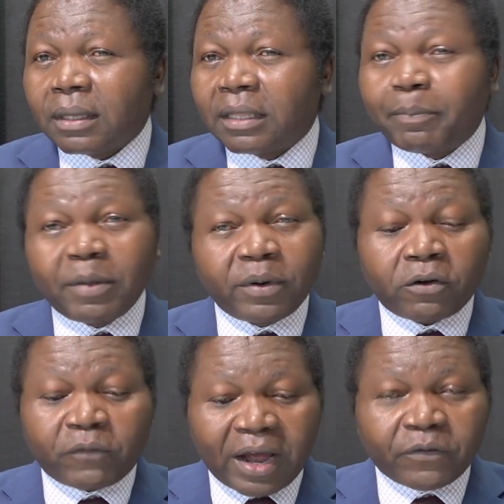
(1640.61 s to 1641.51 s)
the people
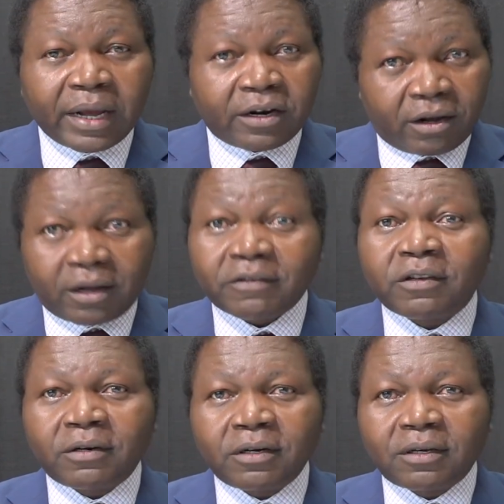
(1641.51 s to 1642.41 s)
of Africa are not
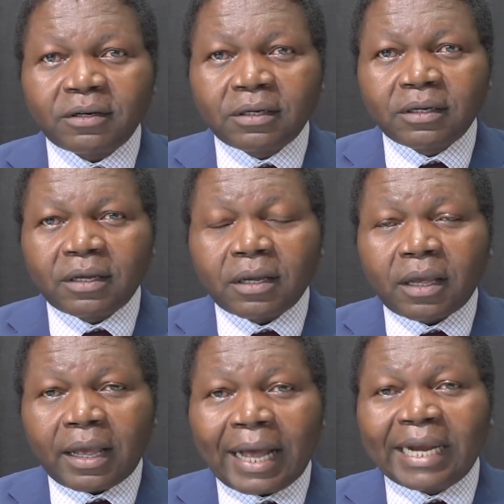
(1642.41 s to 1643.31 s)
considered,
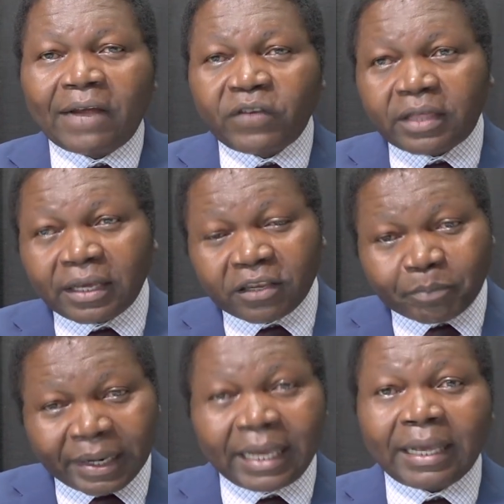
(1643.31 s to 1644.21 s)
and everything is
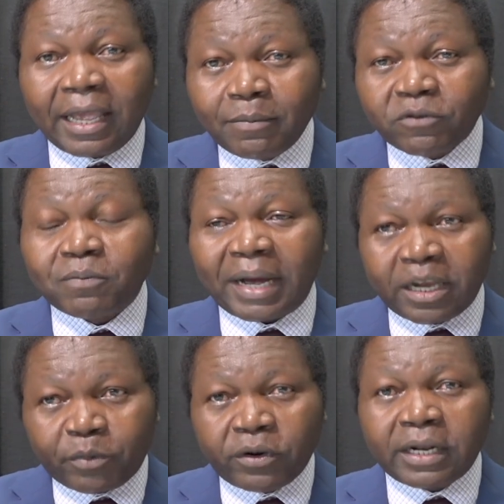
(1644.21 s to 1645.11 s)
playing games,
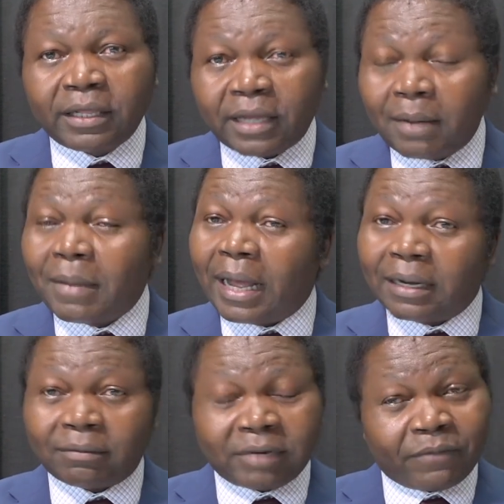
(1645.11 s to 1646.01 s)
manipulating them,
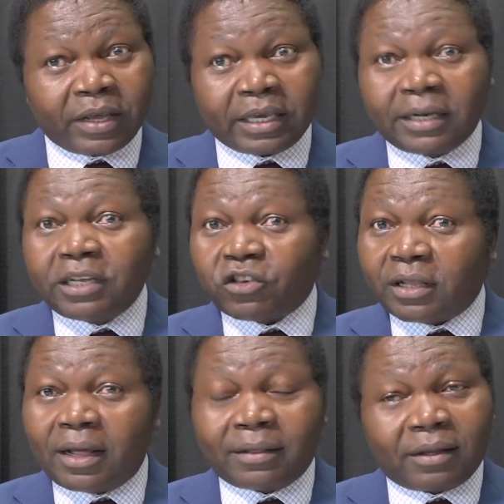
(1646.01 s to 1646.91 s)
and if they kill each
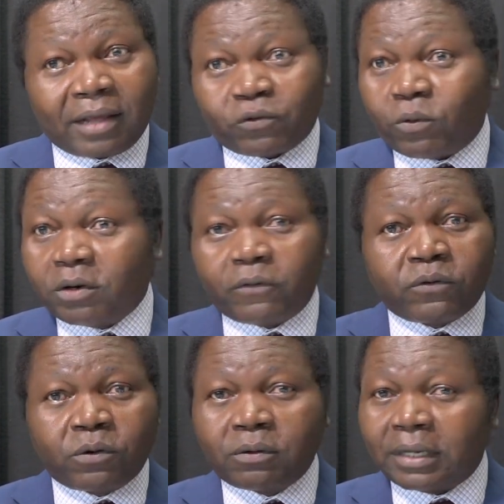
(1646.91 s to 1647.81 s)
other, that's
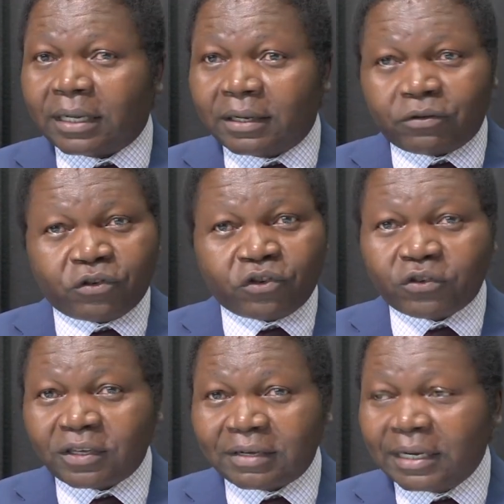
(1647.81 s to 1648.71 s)
wonderful. It
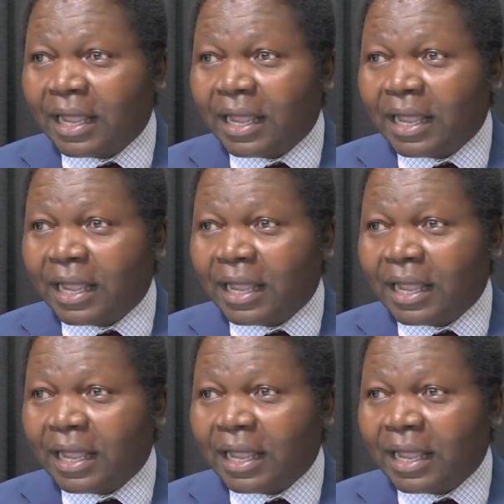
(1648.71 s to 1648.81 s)
reduces it.